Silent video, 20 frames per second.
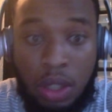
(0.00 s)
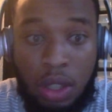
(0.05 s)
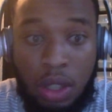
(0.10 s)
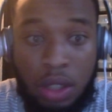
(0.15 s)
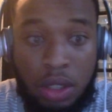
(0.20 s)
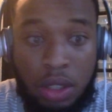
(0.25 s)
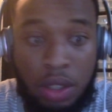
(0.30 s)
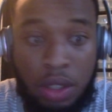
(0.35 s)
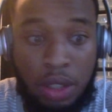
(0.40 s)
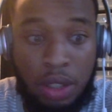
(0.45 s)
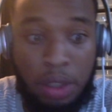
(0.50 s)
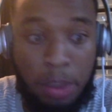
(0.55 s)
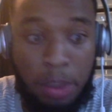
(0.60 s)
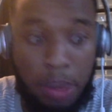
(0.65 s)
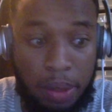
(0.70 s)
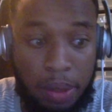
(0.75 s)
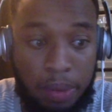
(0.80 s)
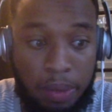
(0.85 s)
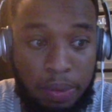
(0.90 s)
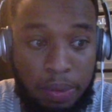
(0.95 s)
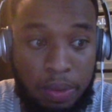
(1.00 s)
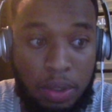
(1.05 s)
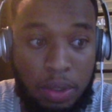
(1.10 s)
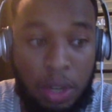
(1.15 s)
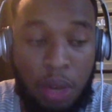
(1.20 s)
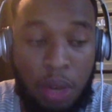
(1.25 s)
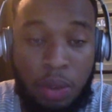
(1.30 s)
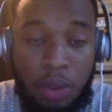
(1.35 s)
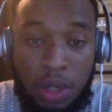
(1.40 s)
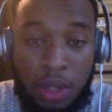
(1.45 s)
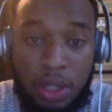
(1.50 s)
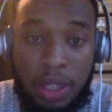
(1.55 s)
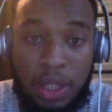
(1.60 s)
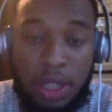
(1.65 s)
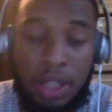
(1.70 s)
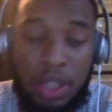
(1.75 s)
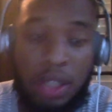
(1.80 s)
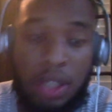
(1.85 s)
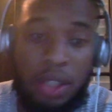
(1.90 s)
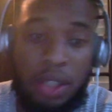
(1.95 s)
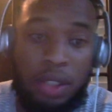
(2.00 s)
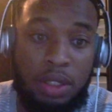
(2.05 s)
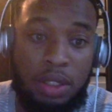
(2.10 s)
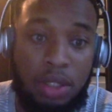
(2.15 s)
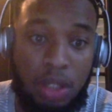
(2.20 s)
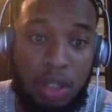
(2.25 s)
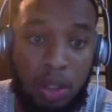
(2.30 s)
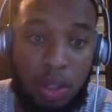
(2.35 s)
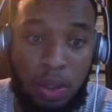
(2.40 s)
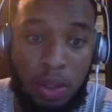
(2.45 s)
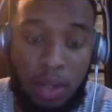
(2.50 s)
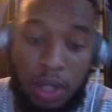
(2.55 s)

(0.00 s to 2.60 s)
to come up. I really think it is. So,